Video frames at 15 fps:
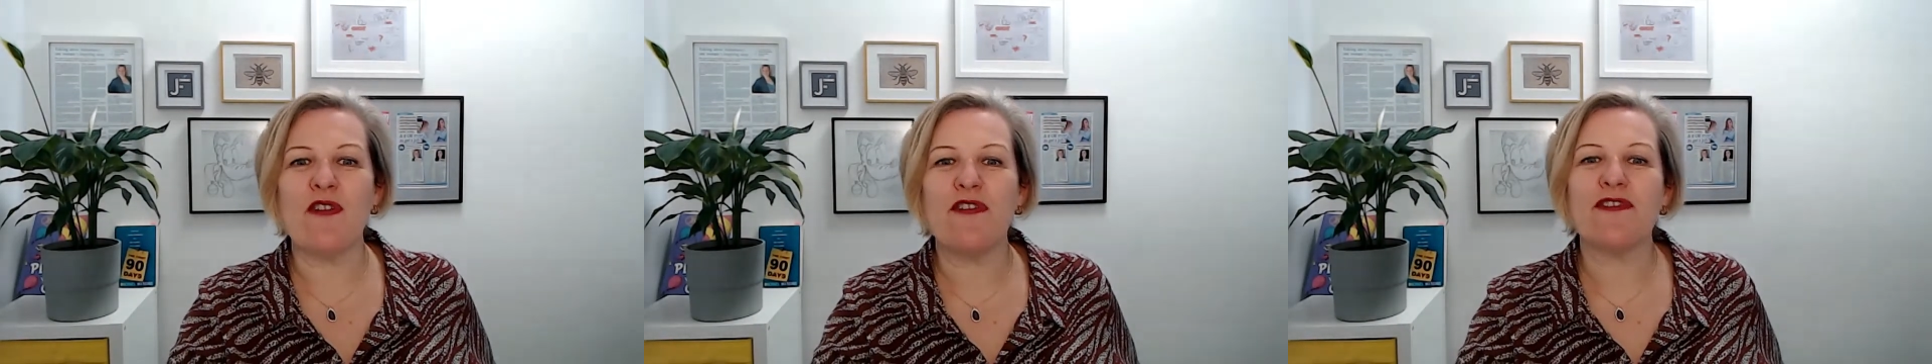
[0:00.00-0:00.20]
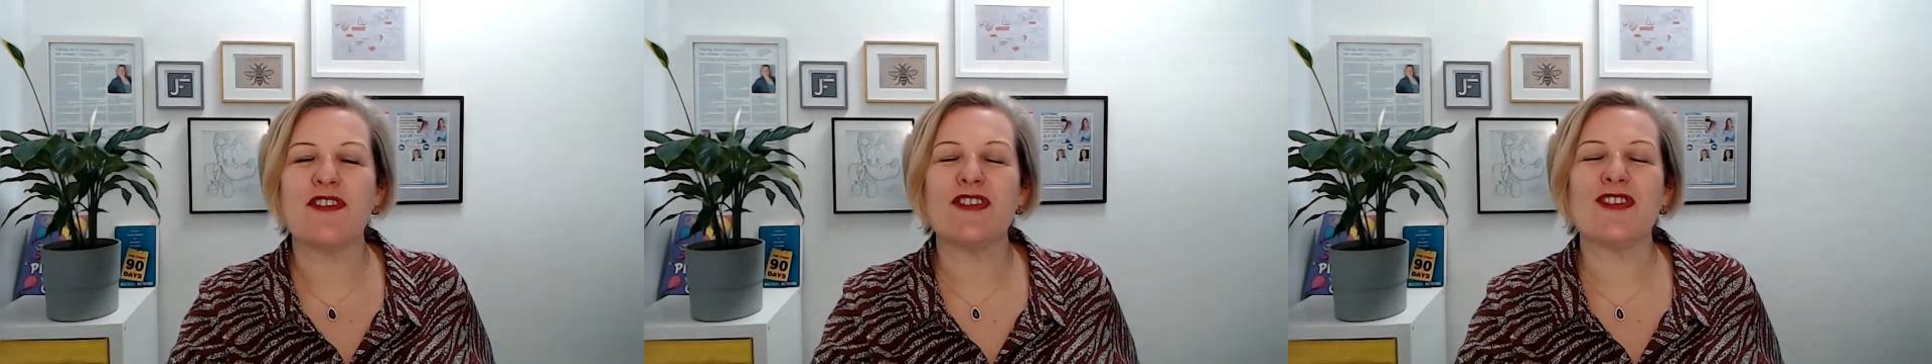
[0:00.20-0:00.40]

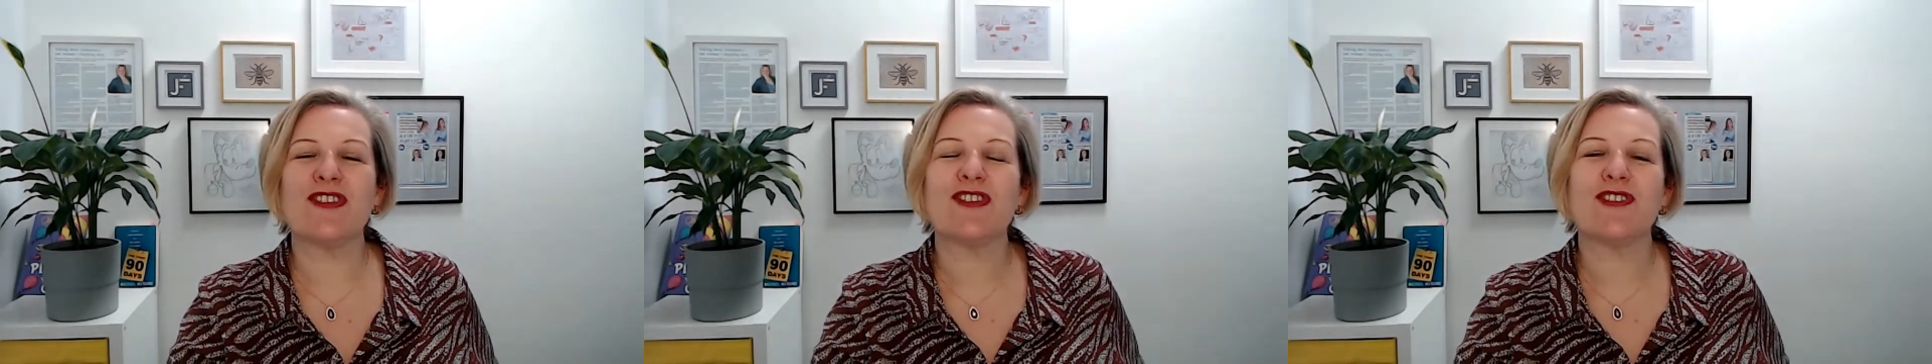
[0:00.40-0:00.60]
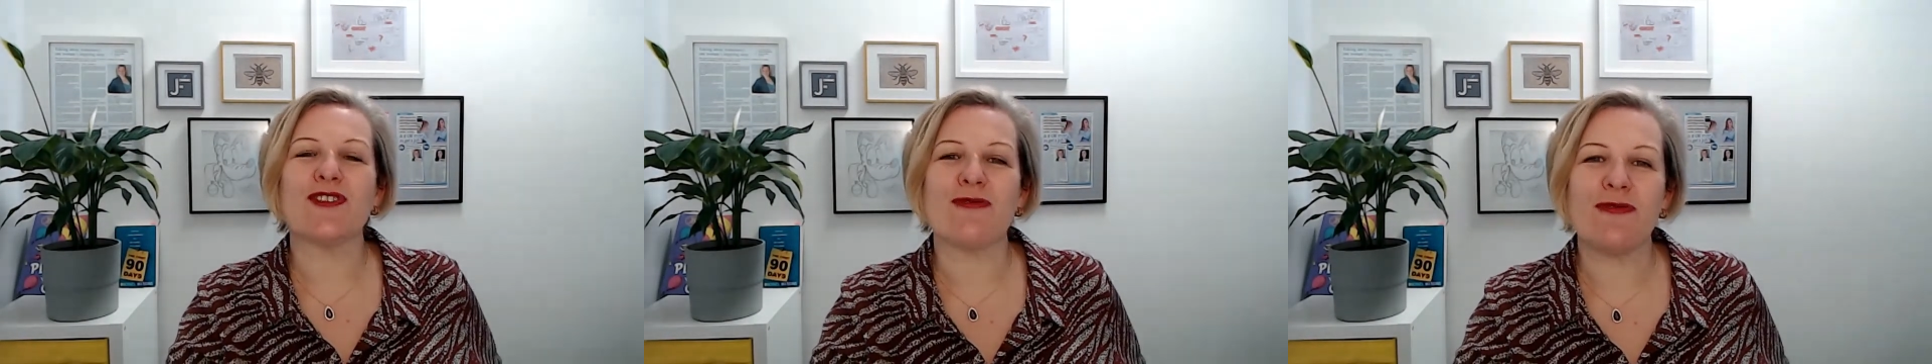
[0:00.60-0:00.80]

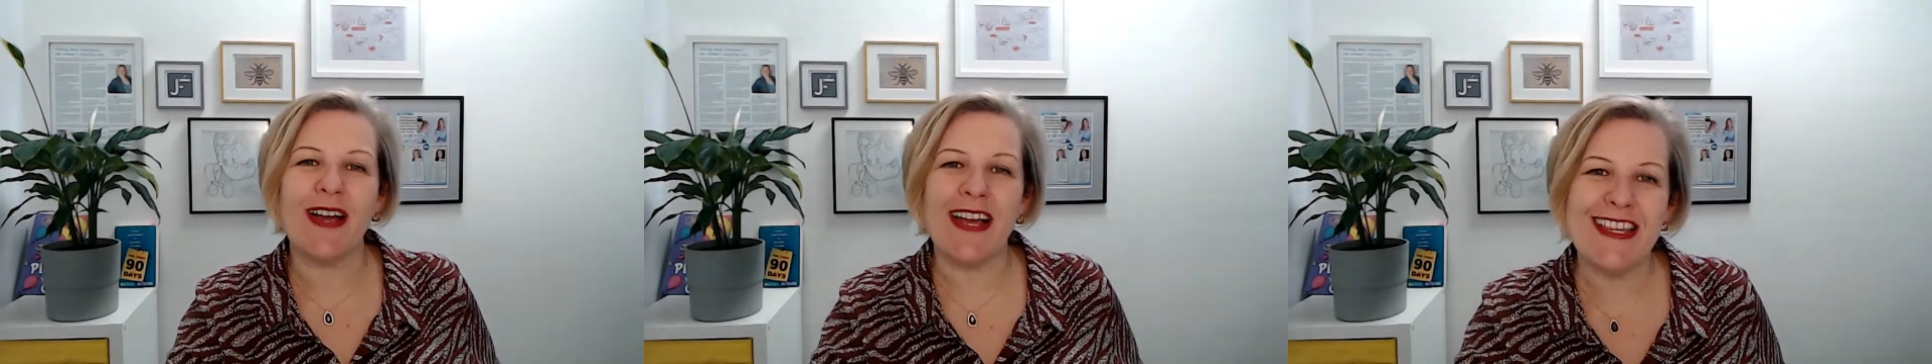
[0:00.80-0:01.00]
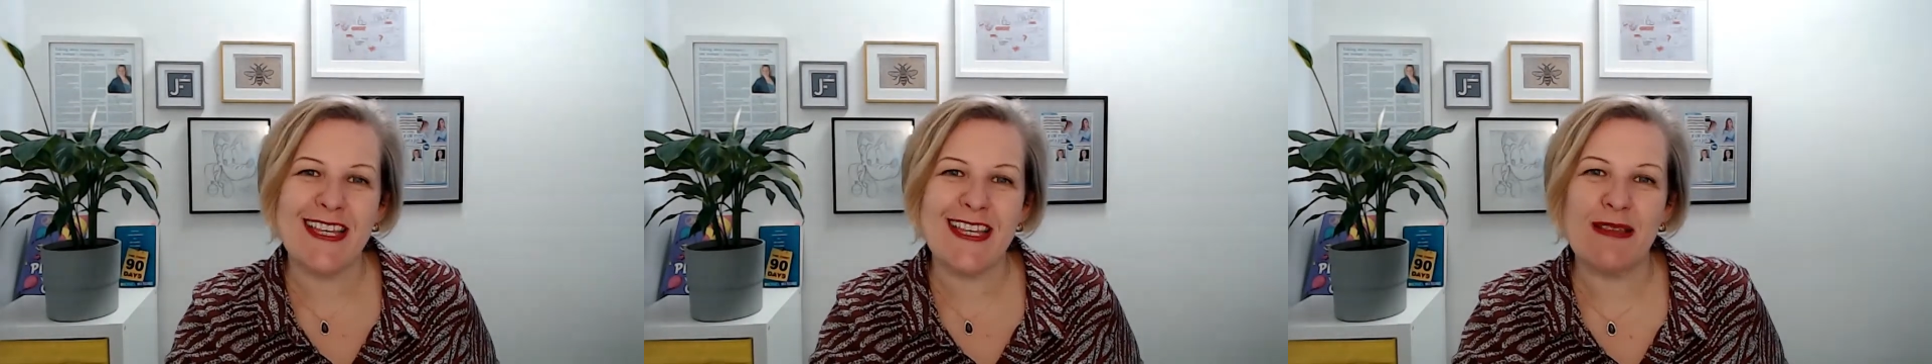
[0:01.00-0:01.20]

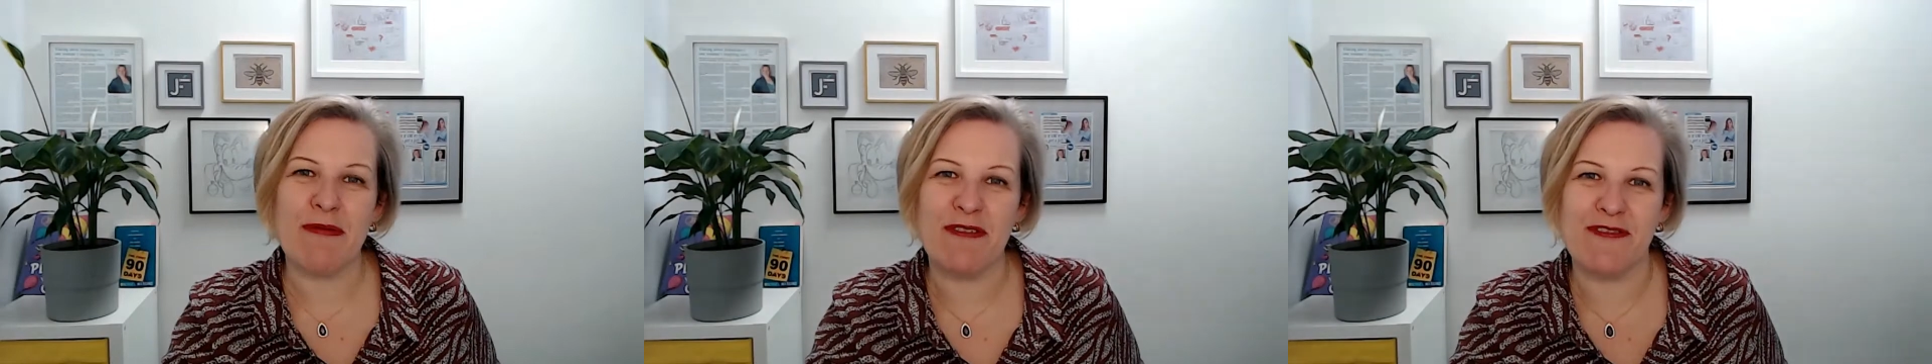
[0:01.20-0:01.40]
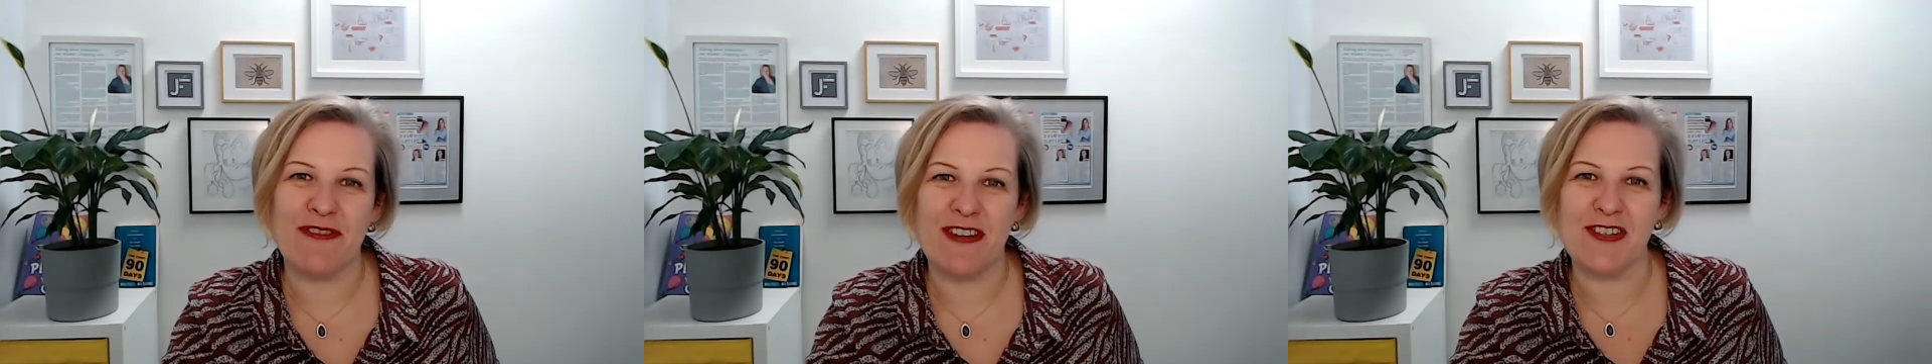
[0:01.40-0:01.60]
frustrated
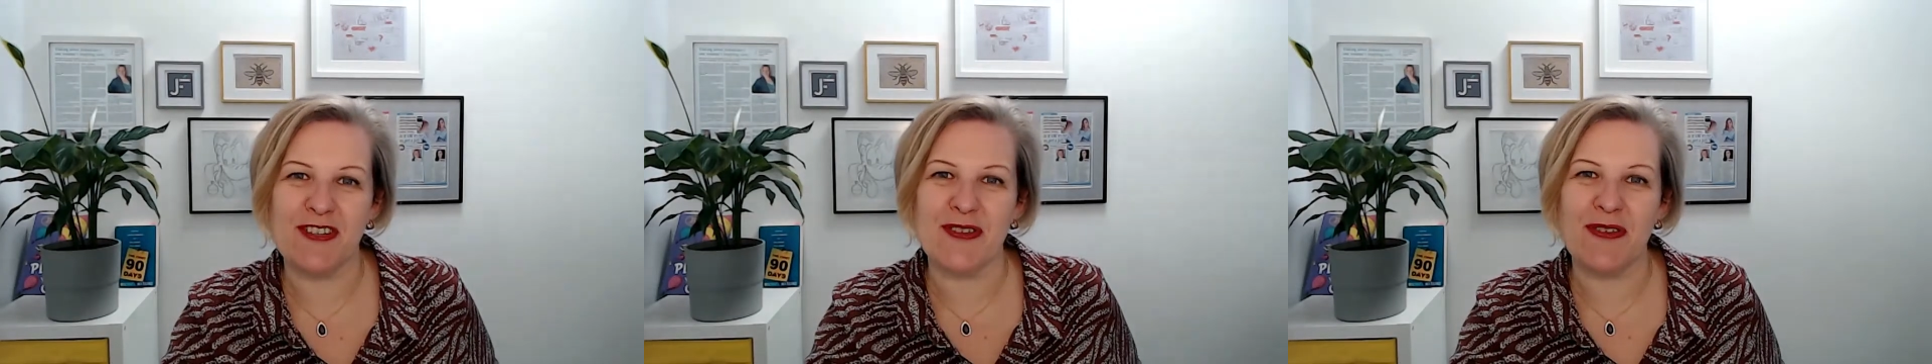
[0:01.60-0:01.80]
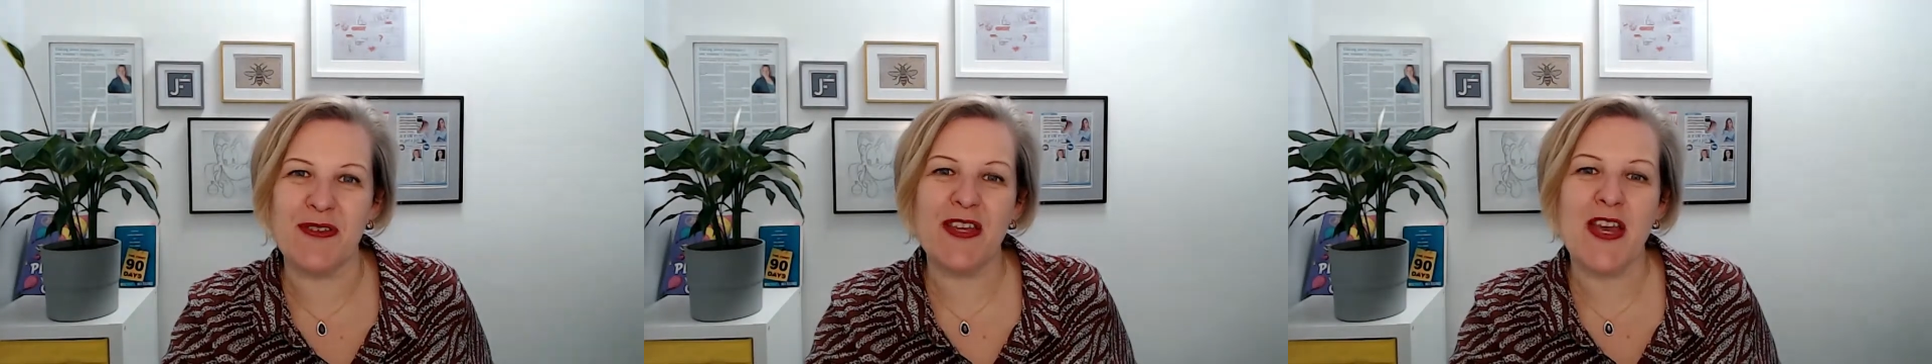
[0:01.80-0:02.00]

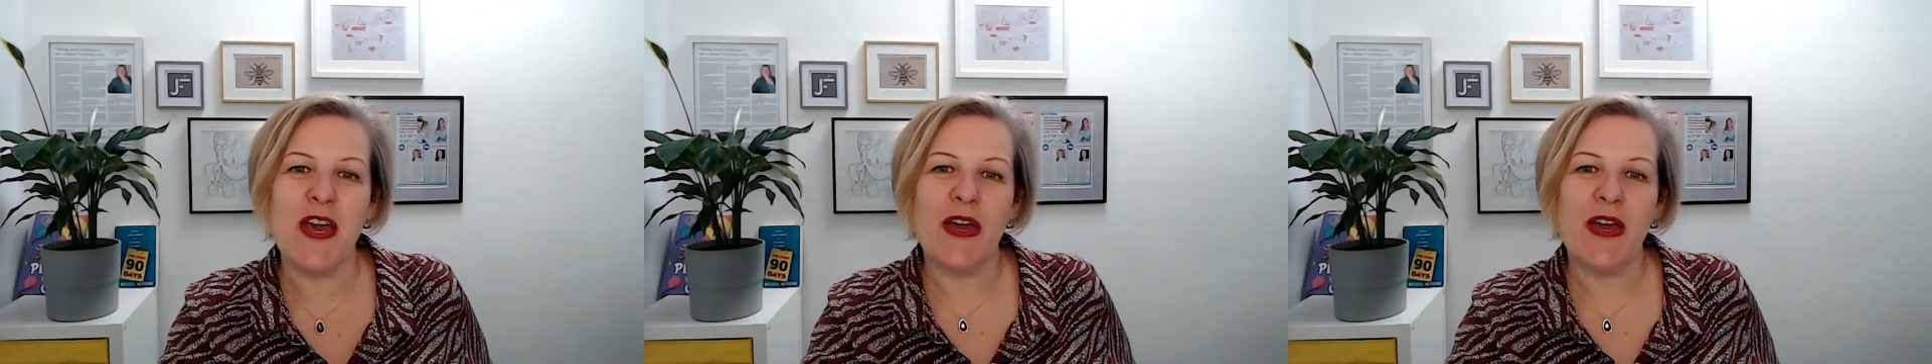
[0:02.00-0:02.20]
professionals